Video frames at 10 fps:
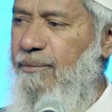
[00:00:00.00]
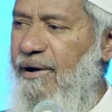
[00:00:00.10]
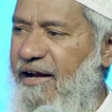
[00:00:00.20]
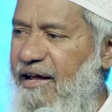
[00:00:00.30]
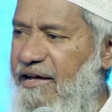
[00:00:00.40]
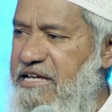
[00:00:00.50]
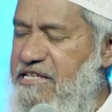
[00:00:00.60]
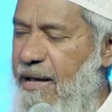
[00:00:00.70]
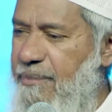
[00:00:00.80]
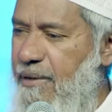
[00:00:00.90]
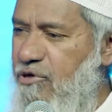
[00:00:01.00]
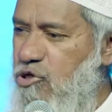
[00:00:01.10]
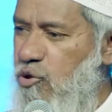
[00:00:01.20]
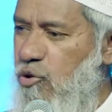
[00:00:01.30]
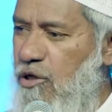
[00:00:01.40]
Baqarah, chapter number
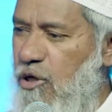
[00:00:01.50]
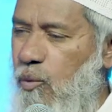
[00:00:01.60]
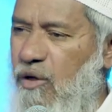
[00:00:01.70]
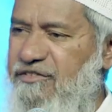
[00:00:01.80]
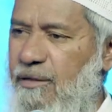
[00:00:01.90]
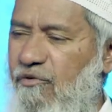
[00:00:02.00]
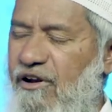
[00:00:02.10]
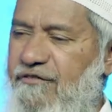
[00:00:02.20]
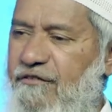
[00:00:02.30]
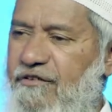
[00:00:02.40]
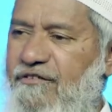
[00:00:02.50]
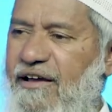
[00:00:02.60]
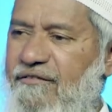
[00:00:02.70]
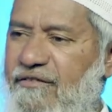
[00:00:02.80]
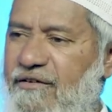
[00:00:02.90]
2, verse number 155.